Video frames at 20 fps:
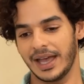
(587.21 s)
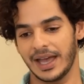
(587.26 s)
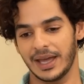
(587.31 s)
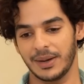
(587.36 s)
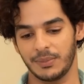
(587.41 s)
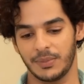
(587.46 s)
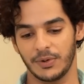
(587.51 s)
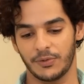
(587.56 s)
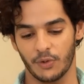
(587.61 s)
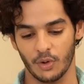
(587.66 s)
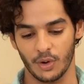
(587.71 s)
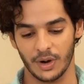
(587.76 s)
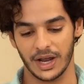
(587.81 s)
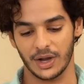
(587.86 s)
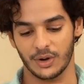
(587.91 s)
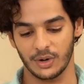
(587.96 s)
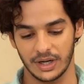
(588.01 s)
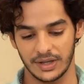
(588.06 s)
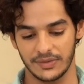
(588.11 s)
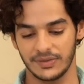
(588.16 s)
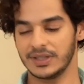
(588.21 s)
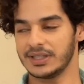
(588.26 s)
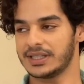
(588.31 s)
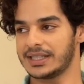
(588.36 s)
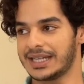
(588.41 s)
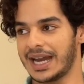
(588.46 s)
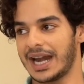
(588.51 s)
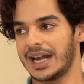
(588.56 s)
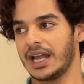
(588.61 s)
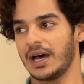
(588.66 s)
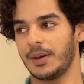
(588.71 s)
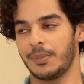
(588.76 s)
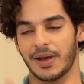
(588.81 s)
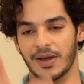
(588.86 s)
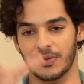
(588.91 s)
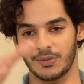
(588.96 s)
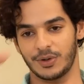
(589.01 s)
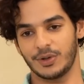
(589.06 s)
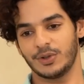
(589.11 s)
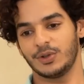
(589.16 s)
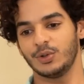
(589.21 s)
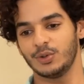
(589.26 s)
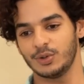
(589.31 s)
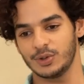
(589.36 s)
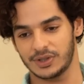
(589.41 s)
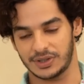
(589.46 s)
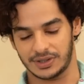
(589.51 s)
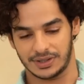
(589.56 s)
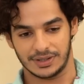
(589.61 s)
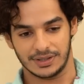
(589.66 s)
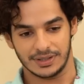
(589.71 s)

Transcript: and before I could even stand up, I would use